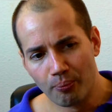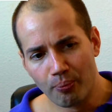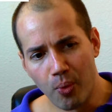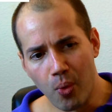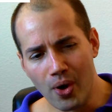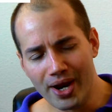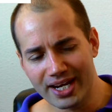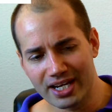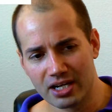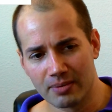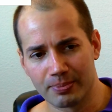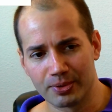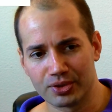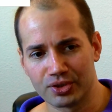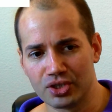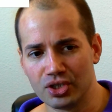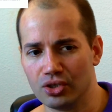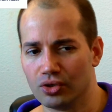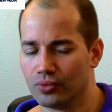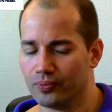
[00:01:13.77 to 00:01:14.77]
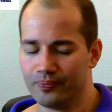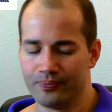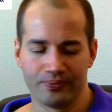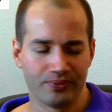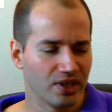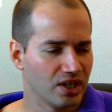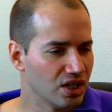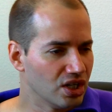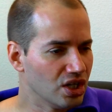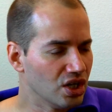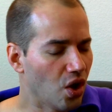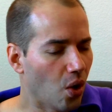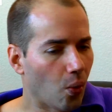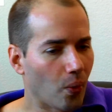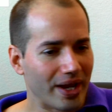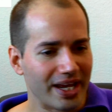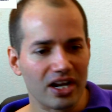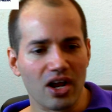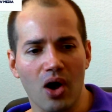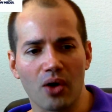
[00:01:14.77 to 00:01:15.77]
Point number two.
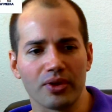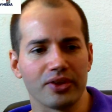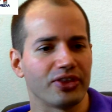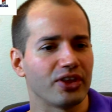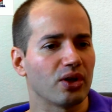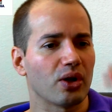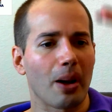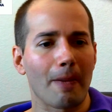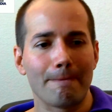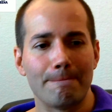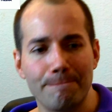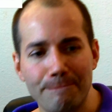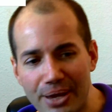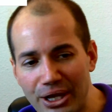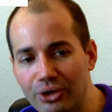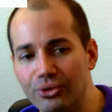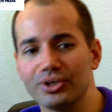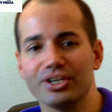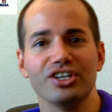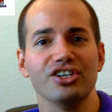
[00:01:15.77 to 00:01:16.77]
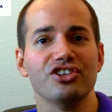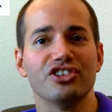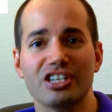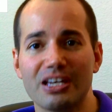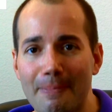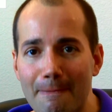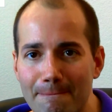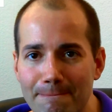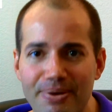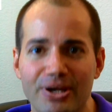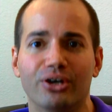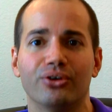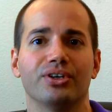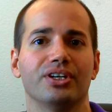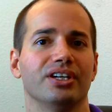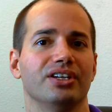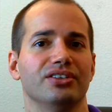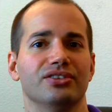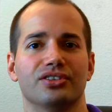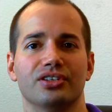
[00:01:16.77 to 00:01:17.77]
We know that there are billions and
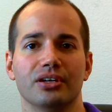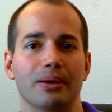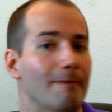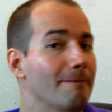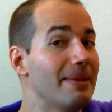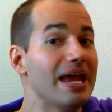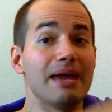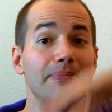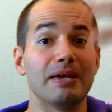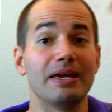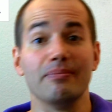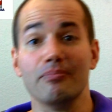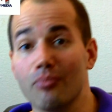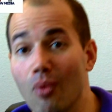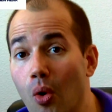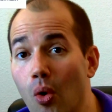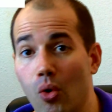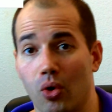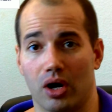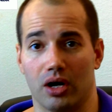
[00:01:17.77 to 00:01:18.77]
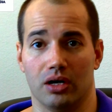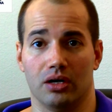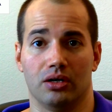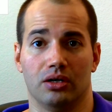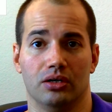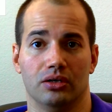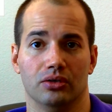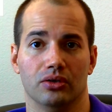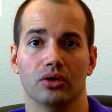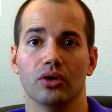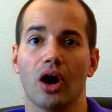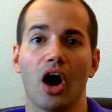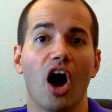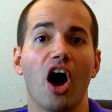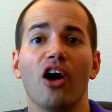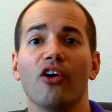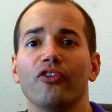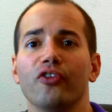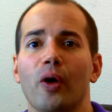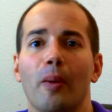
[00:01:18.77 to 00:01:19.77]
billions, maybe more,
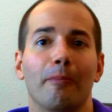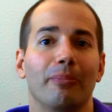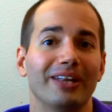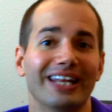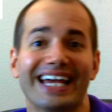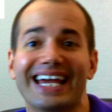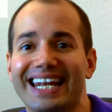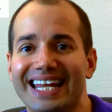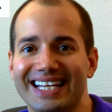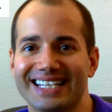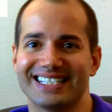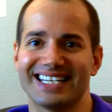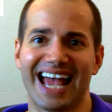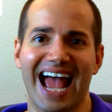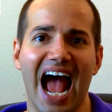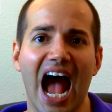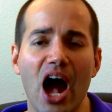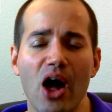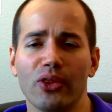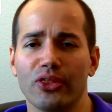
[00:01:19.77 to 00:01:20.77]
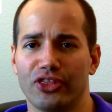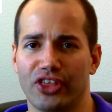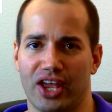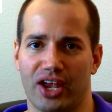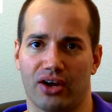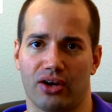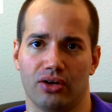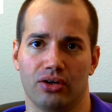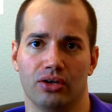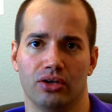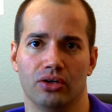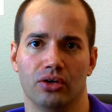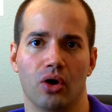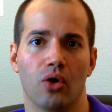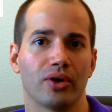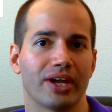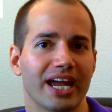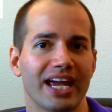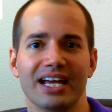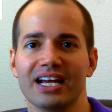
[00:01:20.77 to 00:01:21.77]
of planets out there.
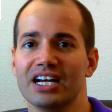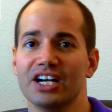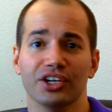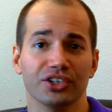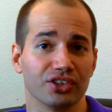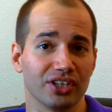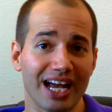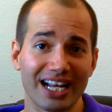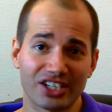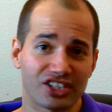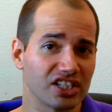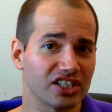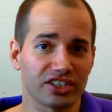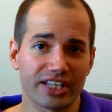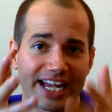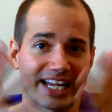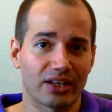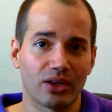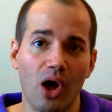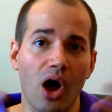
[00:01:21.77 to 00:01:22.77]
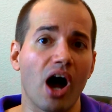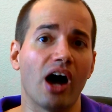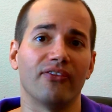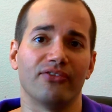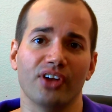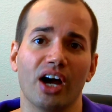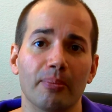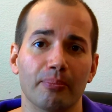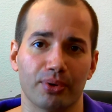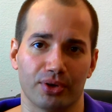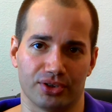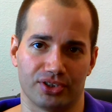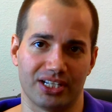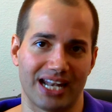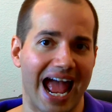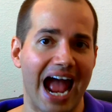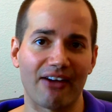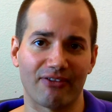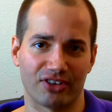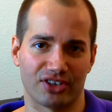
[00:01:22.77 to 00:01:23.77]
Okay? So that's just like law of numbers
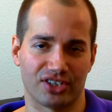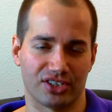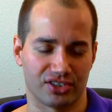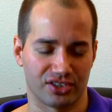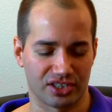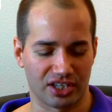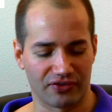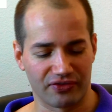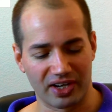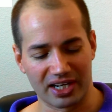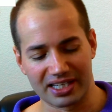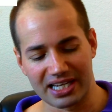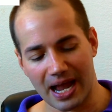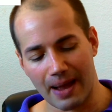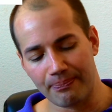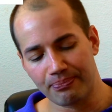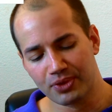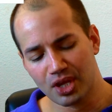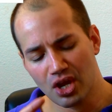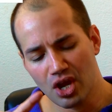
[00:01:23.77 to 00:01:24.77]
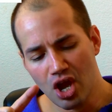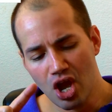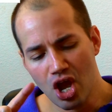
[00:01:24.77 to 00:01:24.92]
and averages and stuff like that.